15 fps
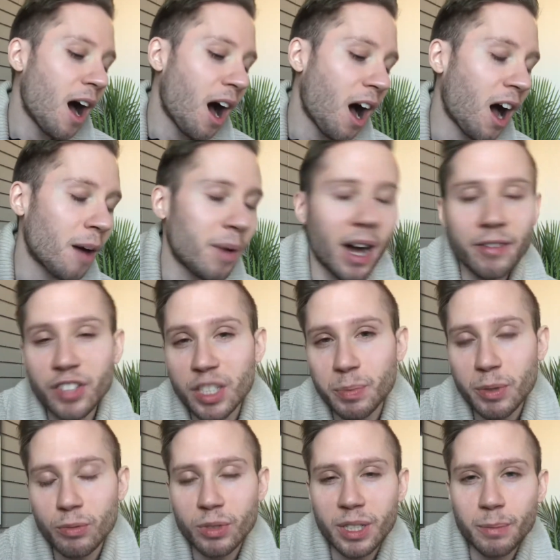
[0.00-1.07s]
I've just
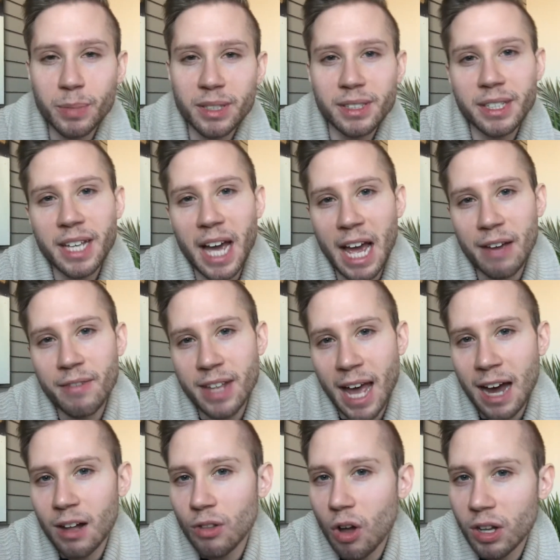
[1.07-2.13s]
been really busy. I haven't
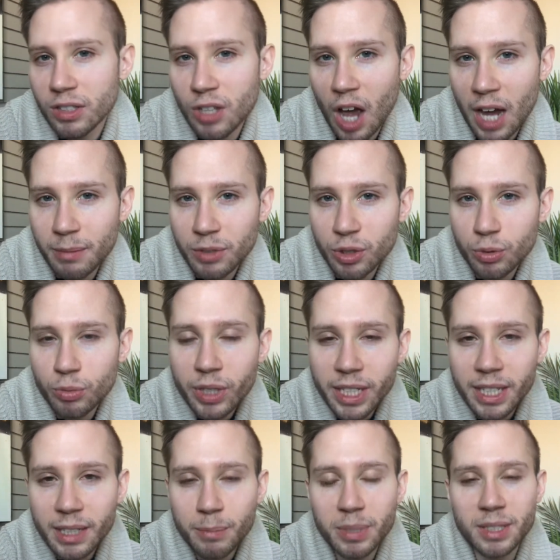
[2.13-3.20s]
had a lot of time to read,